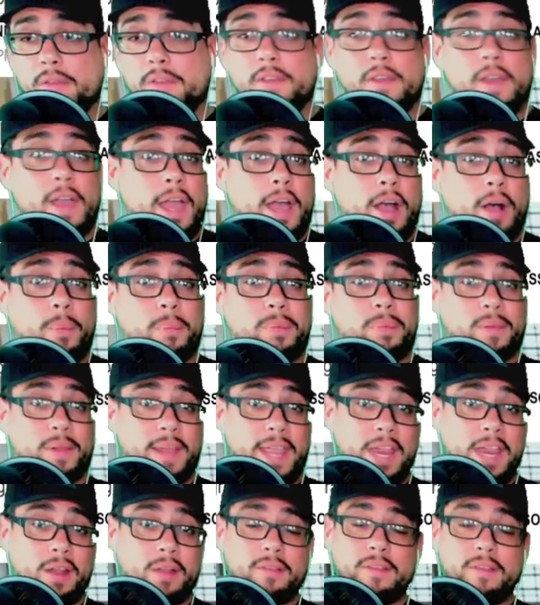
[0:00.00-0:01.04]
to help
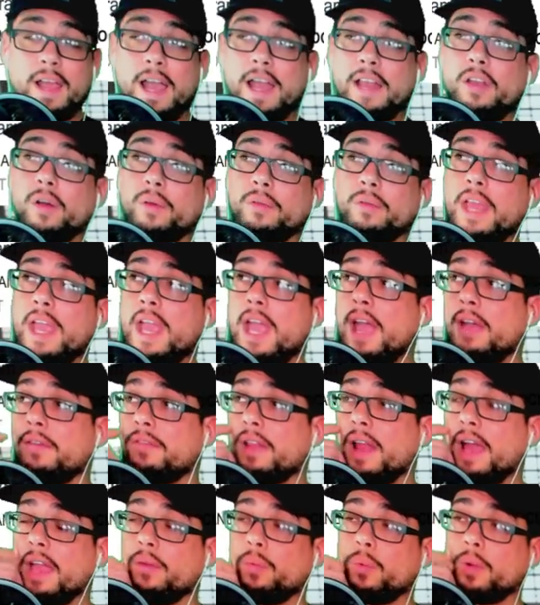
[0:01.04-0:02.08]
lands. I know they
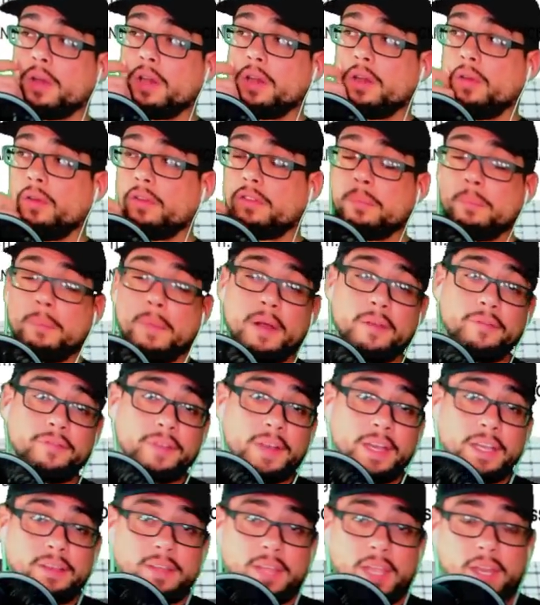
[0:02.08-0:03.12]
have like one of those
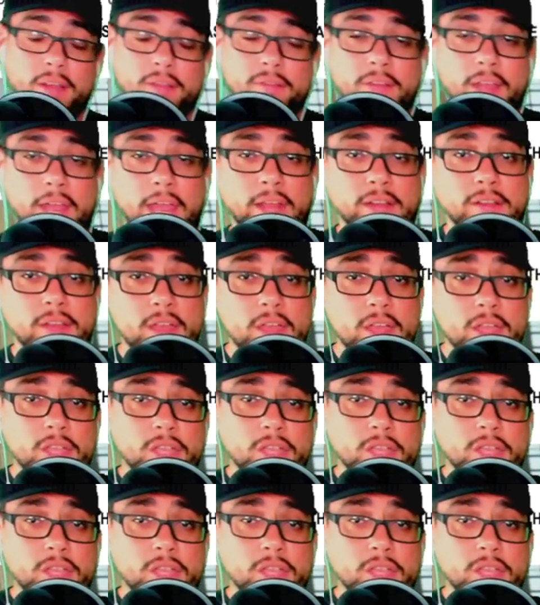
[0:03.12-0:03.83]
monthly things that